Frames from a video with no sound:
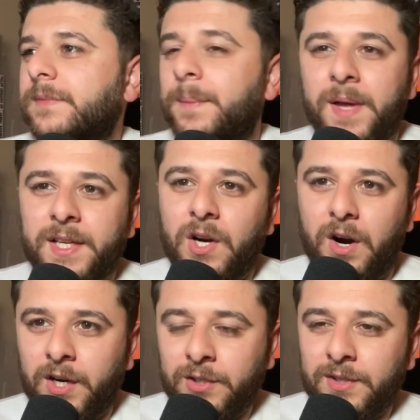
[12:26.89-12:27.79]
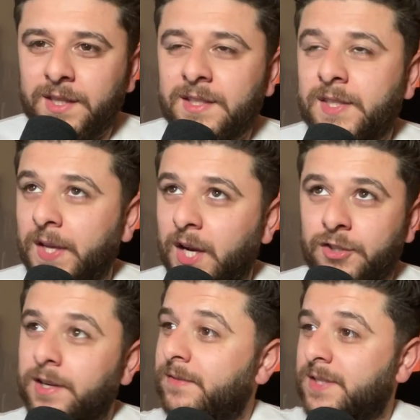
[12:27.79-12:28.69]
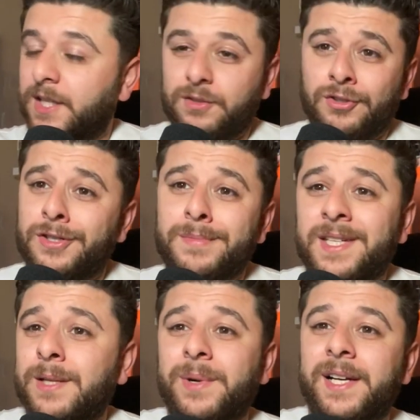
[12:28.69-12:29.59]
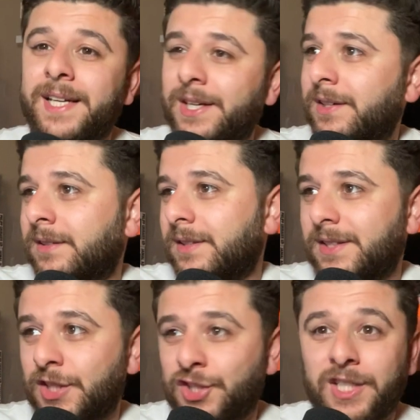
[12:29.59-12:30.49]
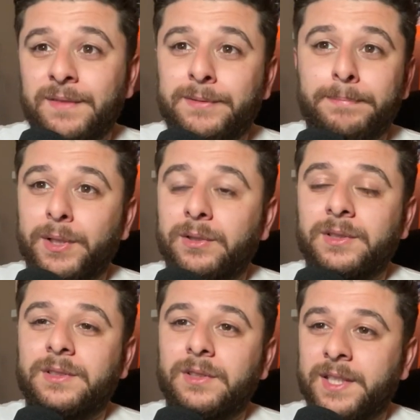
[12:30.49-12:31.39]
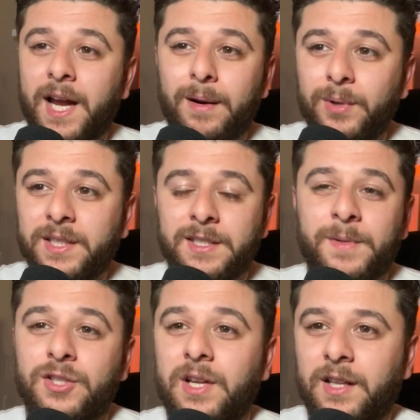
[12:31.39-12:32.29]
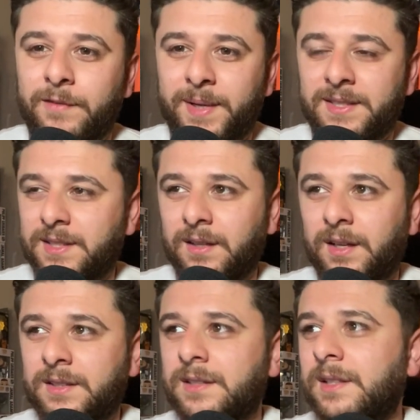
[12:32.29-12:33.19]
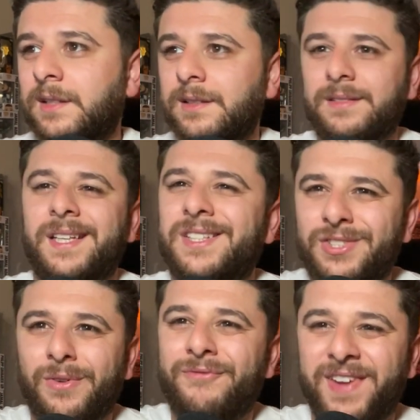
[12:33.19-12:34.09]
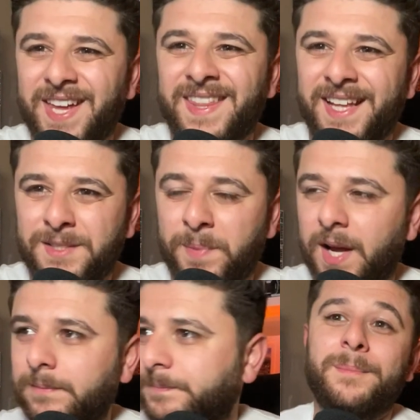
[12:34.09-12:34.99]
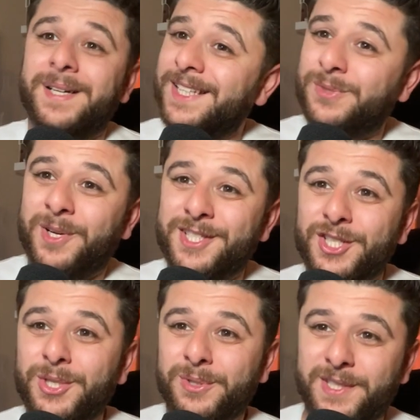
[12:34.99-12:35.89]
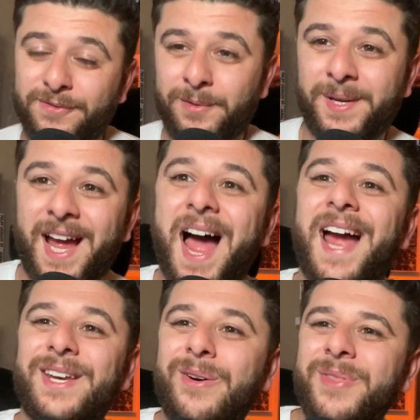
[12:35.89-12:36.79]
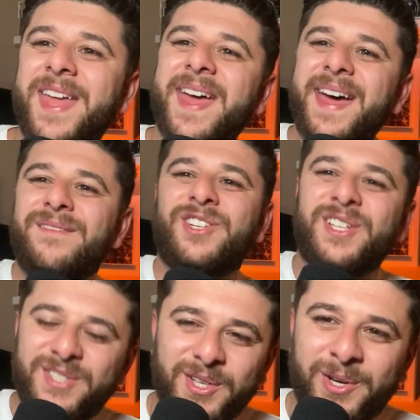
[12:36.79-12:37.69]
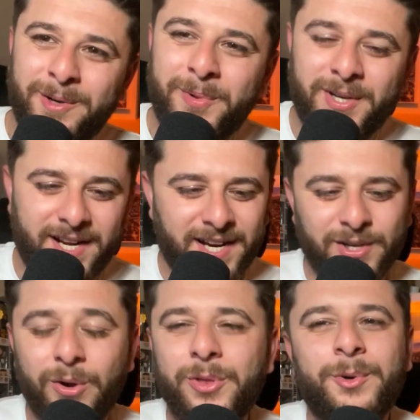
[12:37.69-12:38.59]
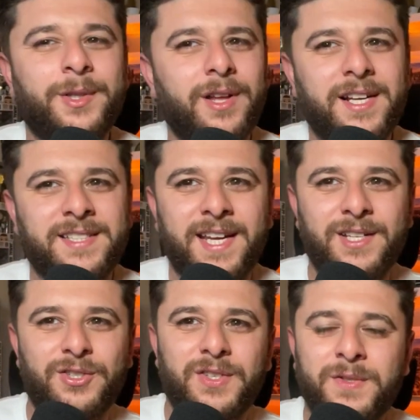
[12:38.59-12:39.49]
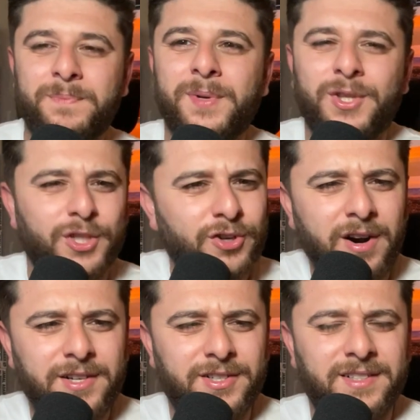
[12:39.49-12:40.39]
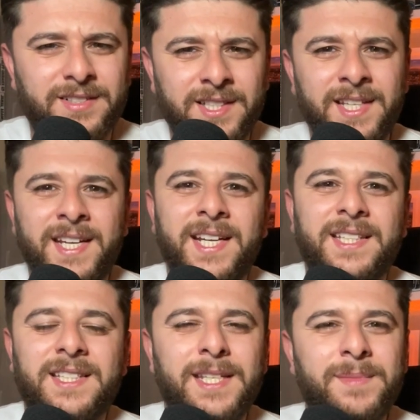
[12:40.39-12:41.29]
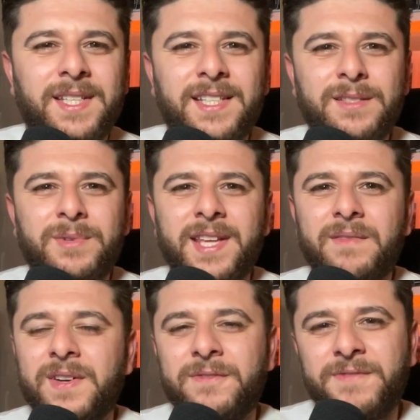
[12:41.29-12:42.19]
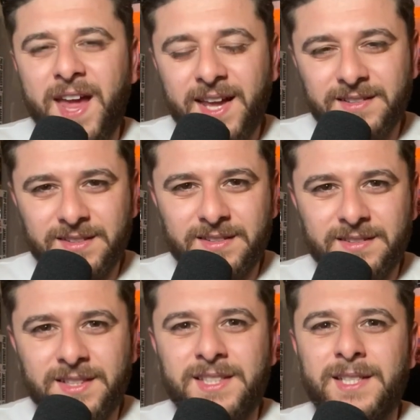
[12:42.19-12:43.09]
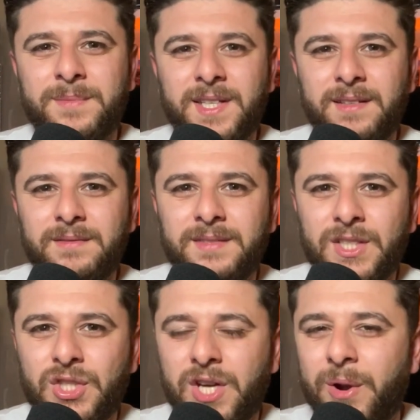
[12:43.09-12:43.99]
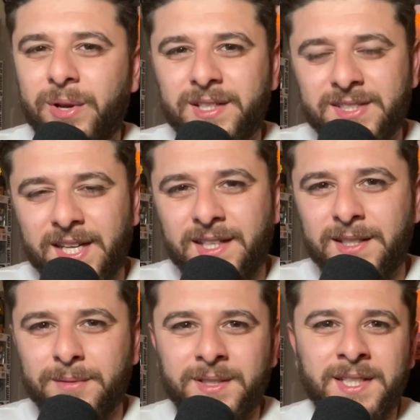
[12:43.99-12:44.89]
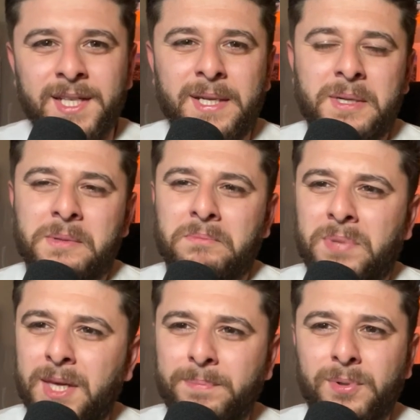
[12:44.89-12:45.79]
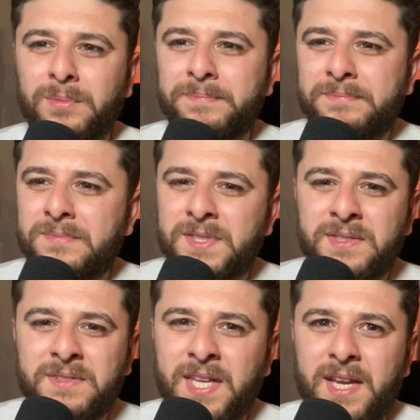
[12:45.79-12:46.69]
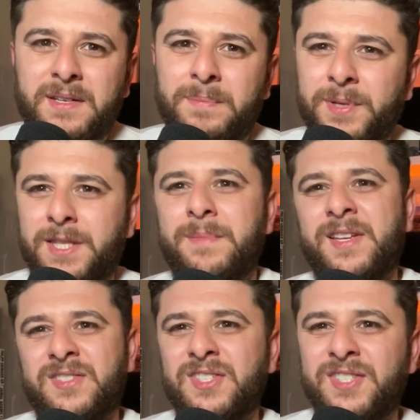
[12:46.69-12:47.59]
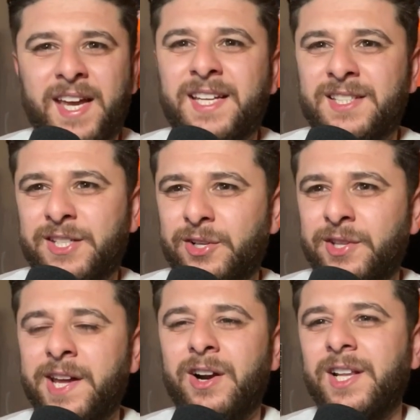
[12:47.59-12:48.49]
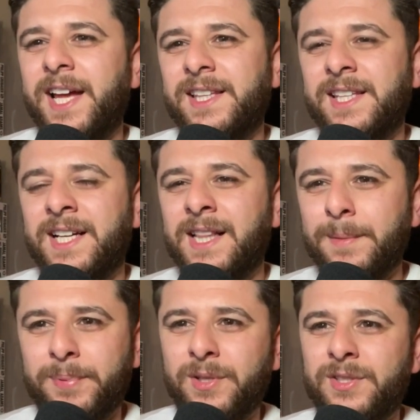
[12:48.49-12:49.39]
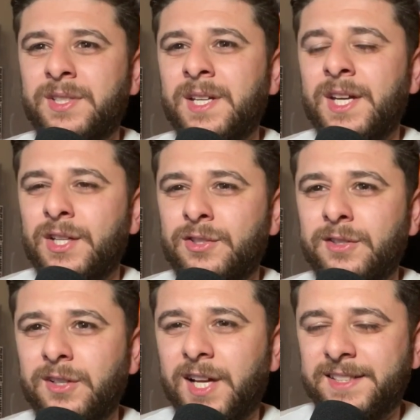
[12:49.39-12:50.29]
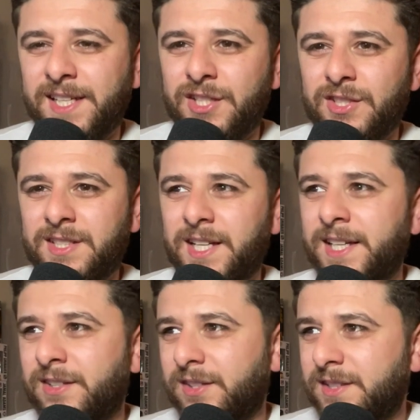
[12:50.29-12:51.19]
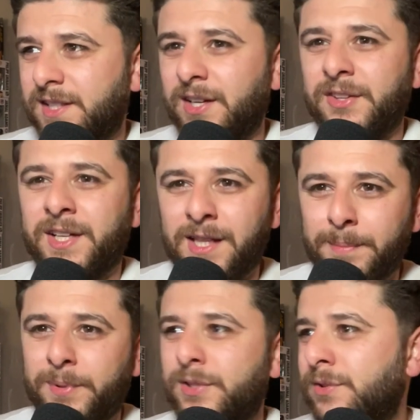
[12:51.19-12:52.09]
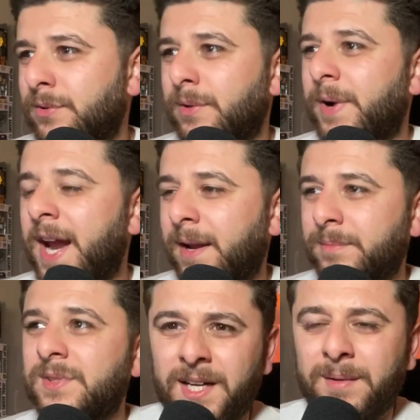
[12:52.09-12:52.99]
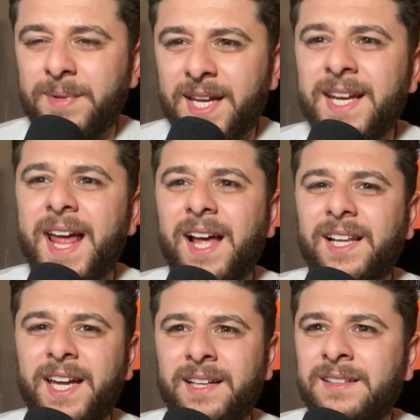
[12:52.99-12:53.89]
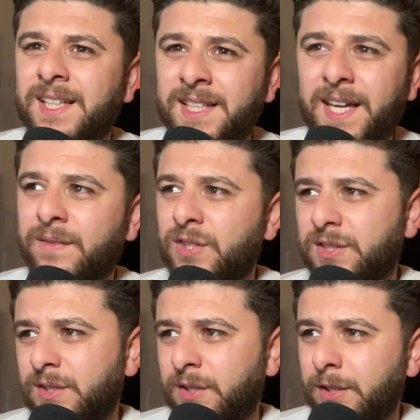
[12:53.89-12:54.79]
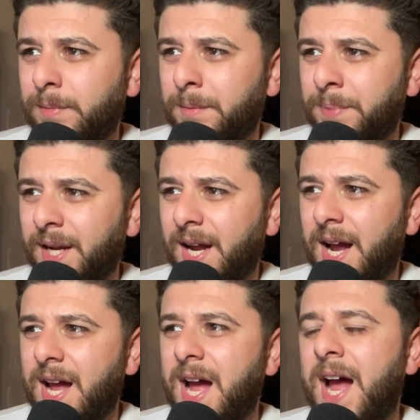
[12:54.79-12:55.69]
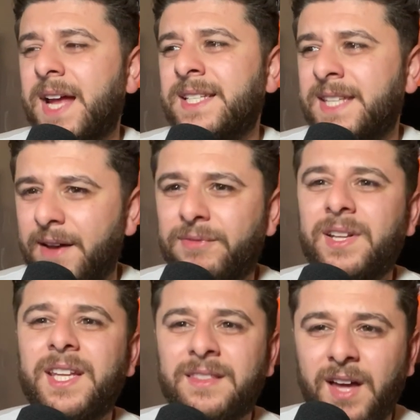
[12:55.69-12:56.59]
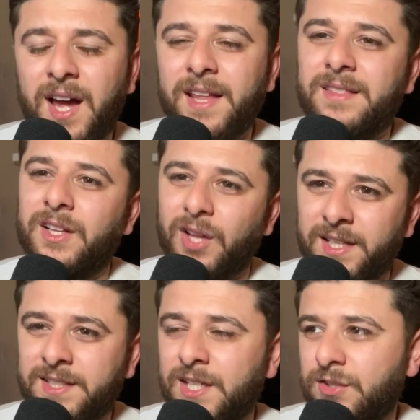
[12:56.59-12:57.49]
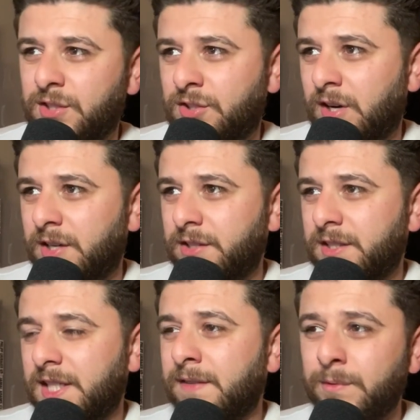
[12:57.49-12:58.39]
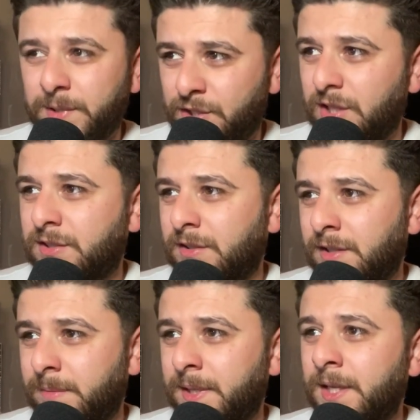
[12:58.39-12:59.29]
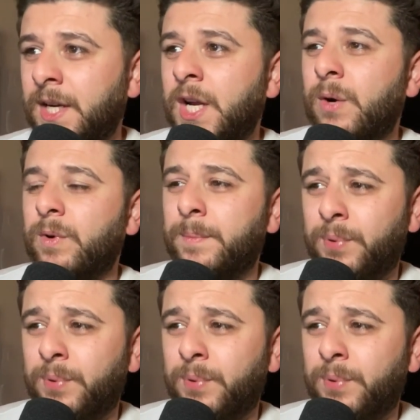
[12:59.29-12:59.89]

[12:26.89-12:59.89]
I'm not going to argue that the Seahawks should have six or should be anywhere near the Chiefs, Bills, or Cowboys, as much as I love my Seahawks. They just don't fit in that spot. But this one's a doozy for me. I know they have Justin Herbert. I know they're in Los Angeles, but the Chargers, the team that doesn't really have any fans, the team that is sharing a stadium and people tend to put them as the second tier. They are like the Clippers to the Los Angeles Lakers. They are the Clippers to the Rams in LA, and they have Justin Herbert. But I definitely thought the Los Angeles Chargers, even with Justin Herbert, would